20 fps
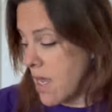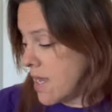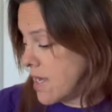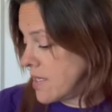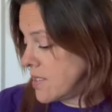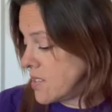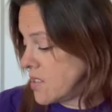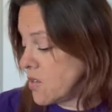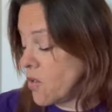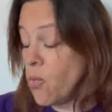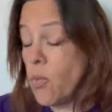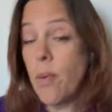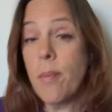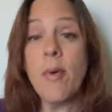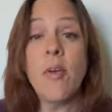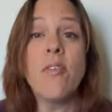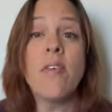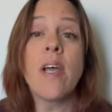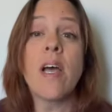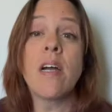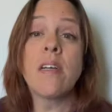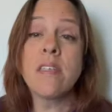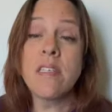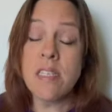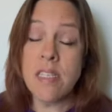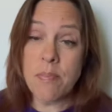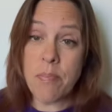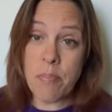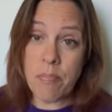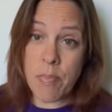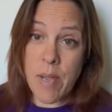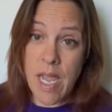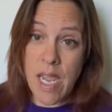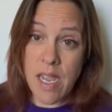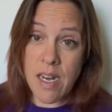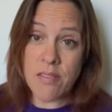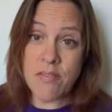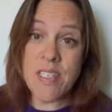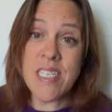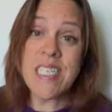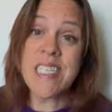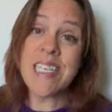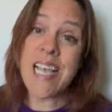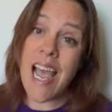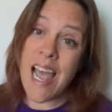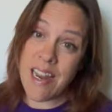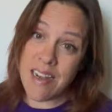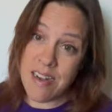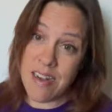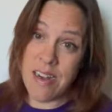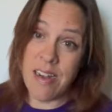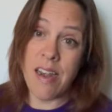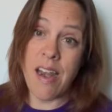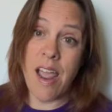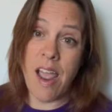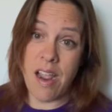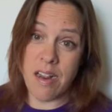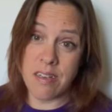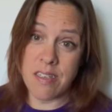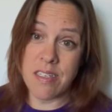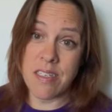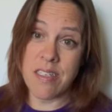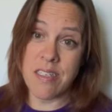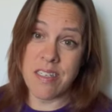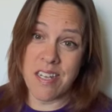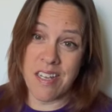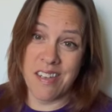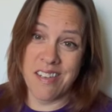So we're moving on to the can of satin next.